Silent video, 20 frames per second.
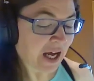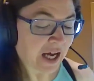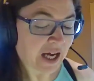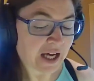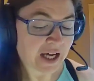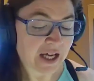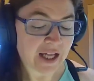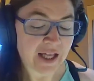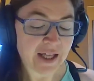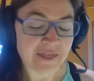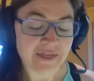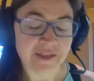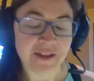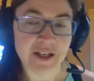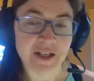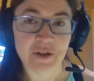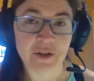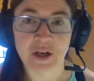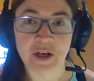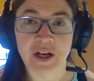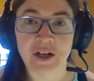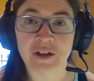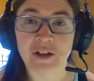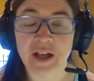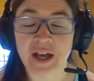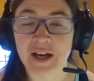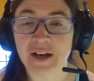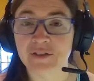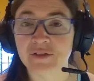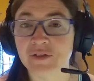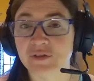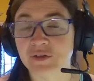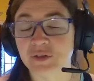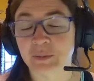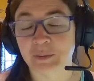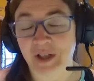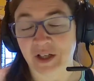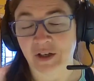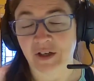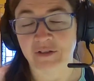And then I'll have
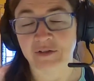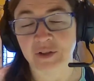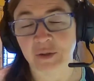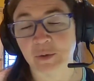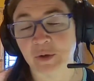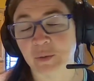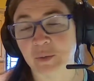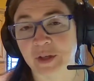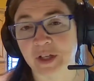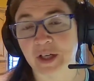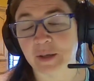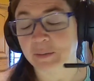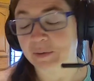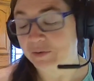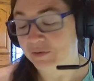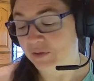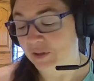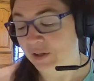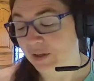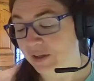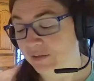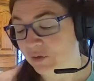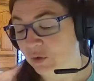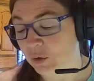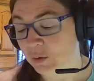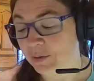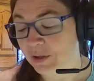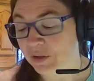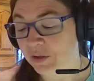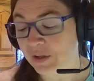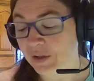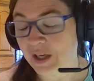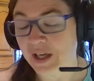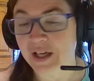my coffee with 1 cup of Fairlife whole milk